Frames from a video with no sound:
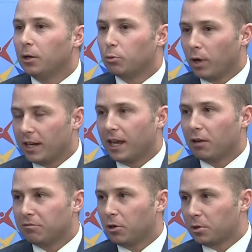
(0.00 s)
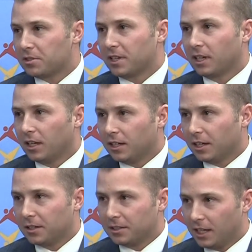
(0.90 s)
right now, focusing
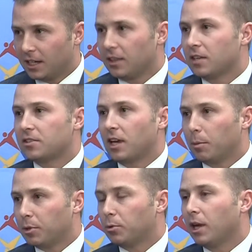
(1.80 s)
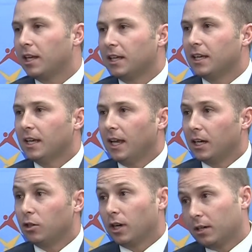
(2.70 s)
on getting this up and running
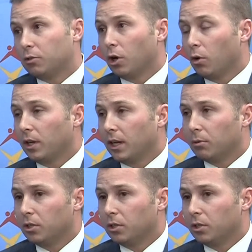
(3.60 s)
and growing it.